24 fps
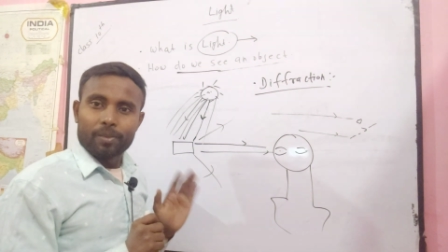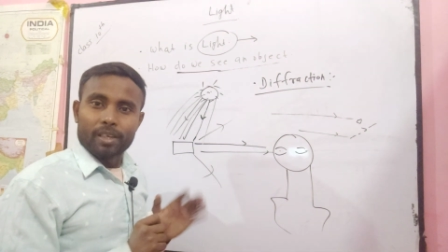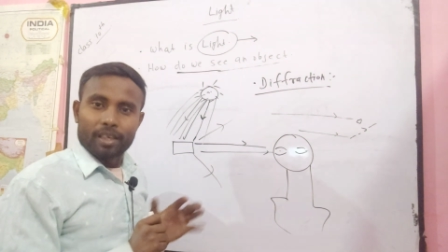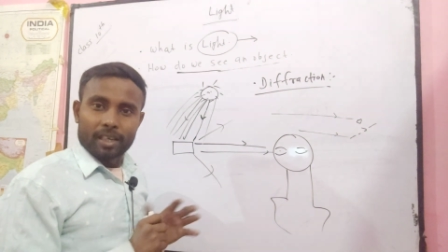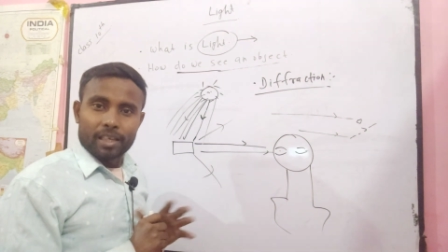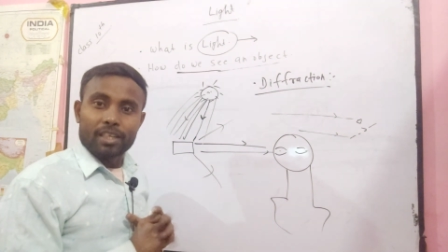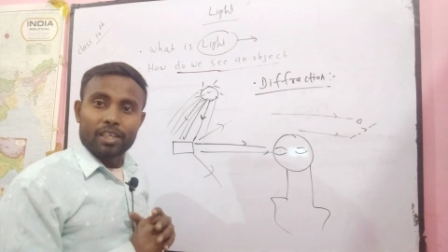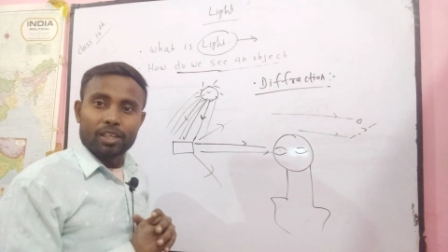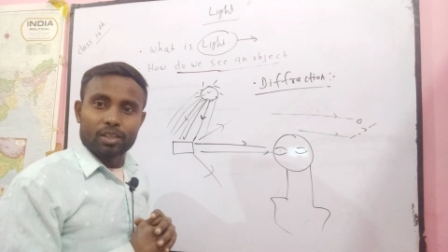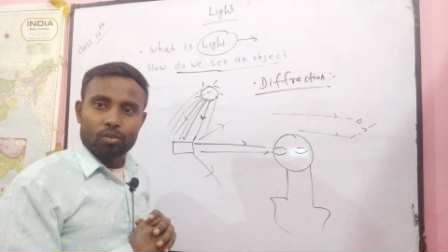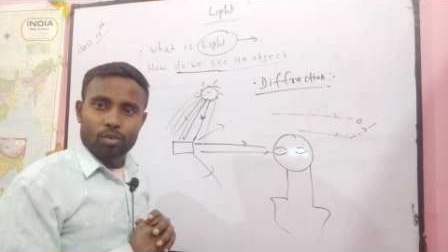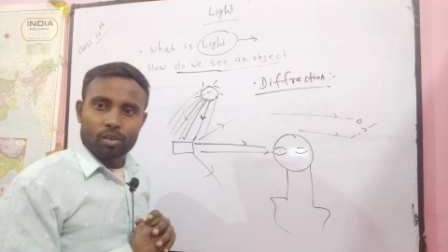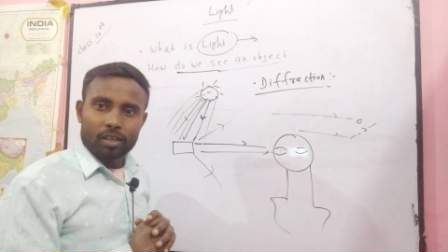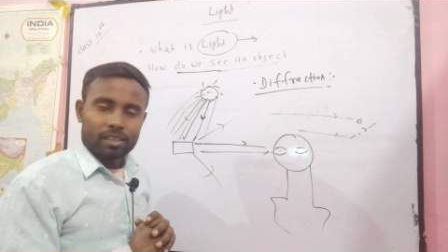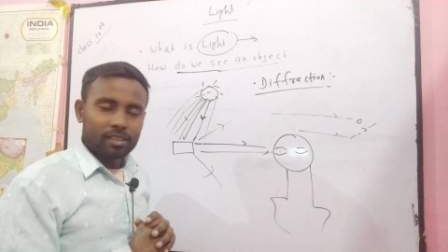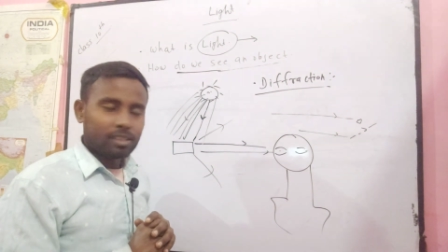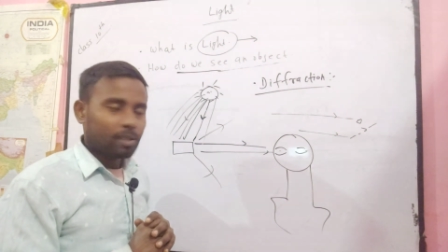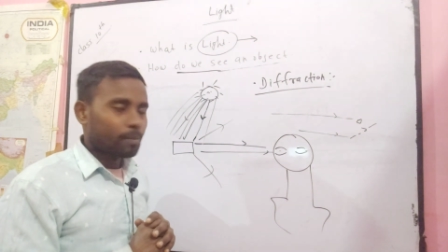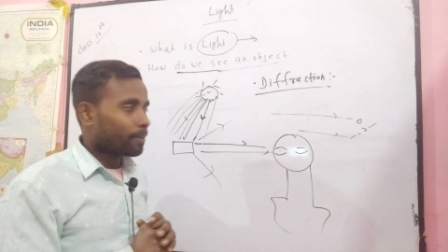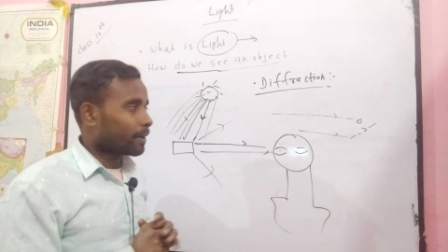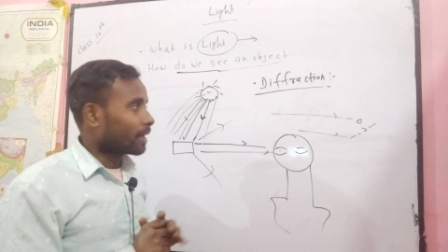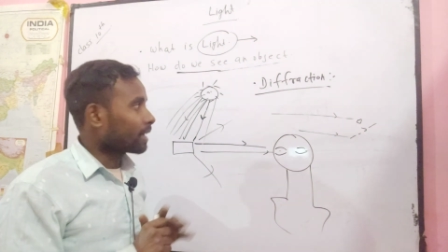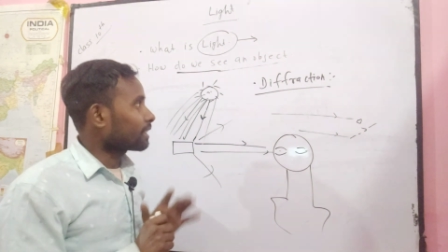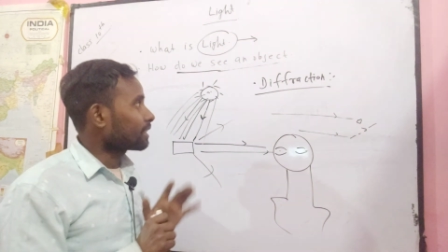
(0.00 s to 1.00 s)
In
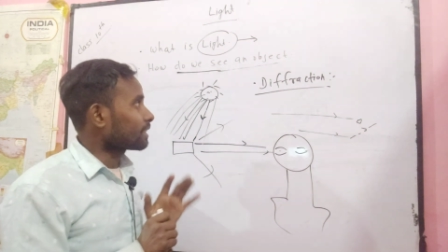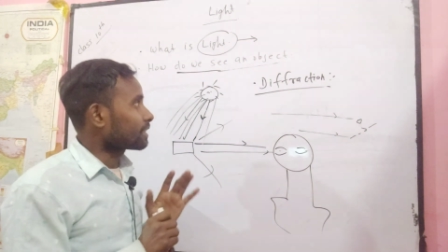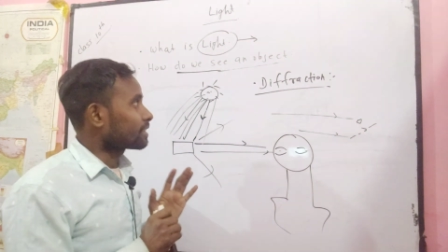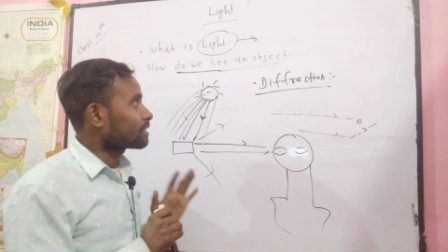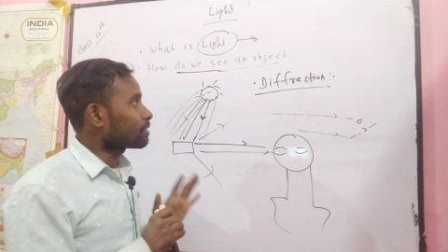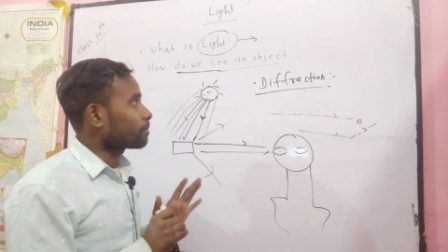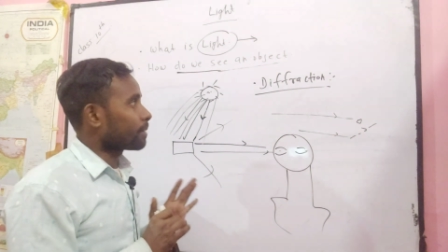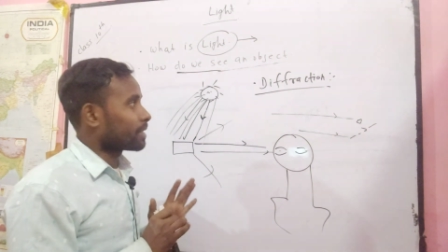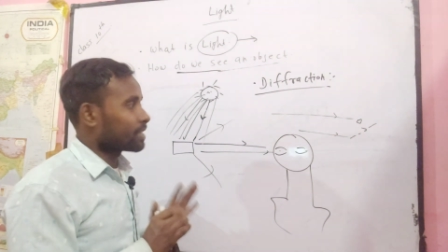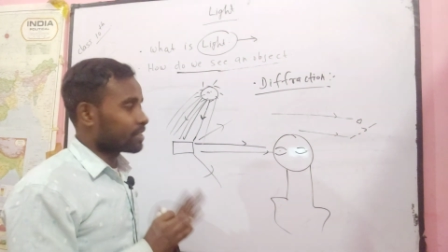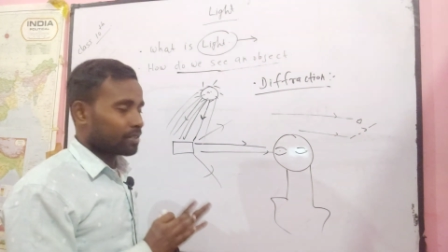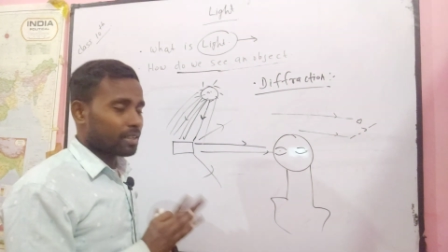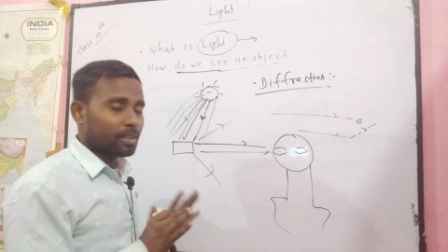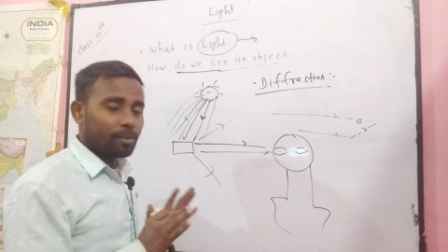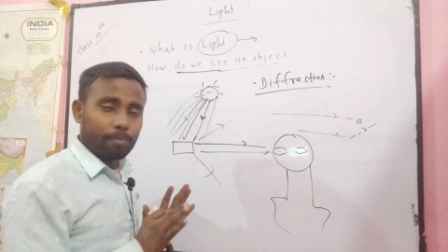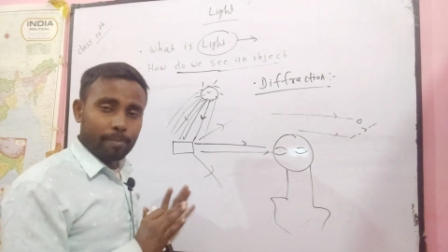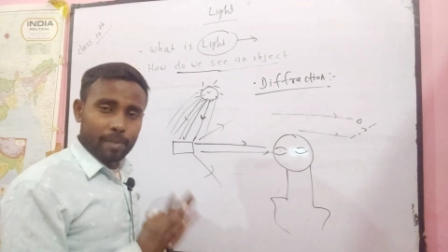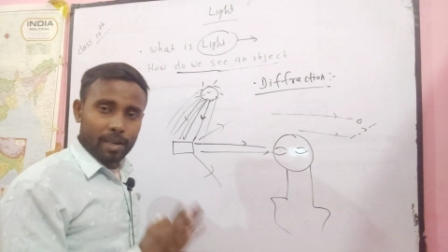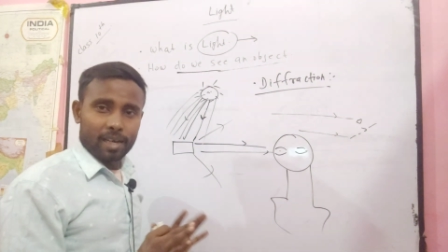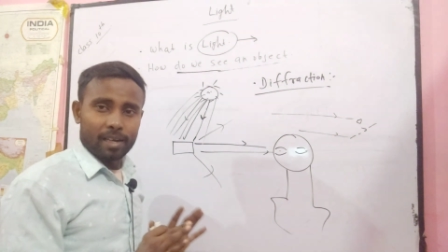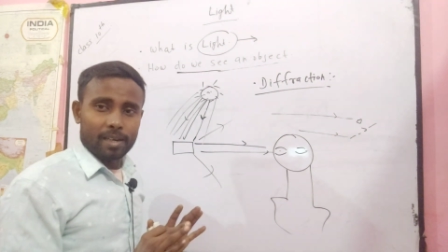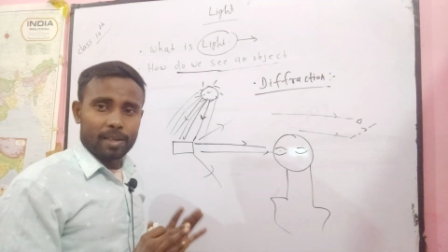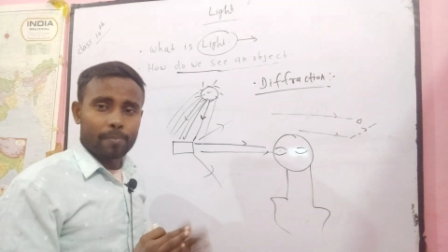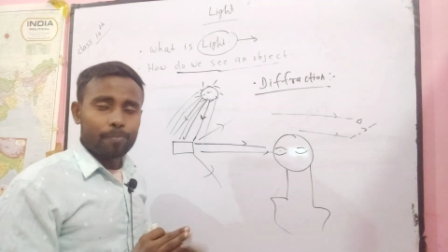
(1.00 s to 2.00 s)
introduction part it is mentioned
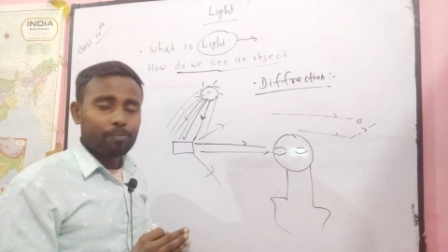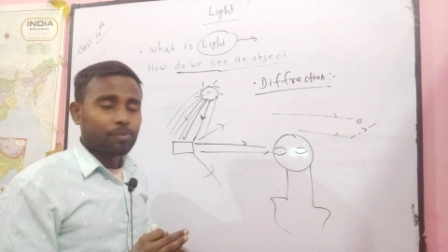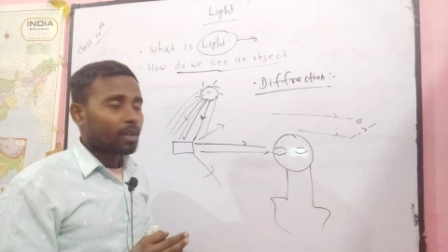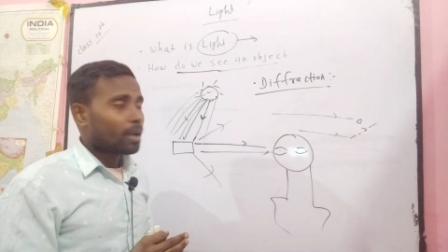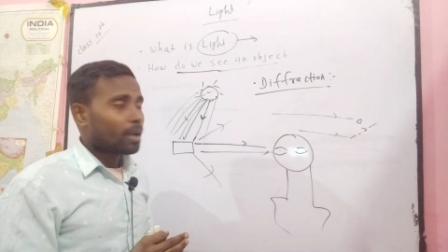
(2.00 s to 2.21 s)
mainly,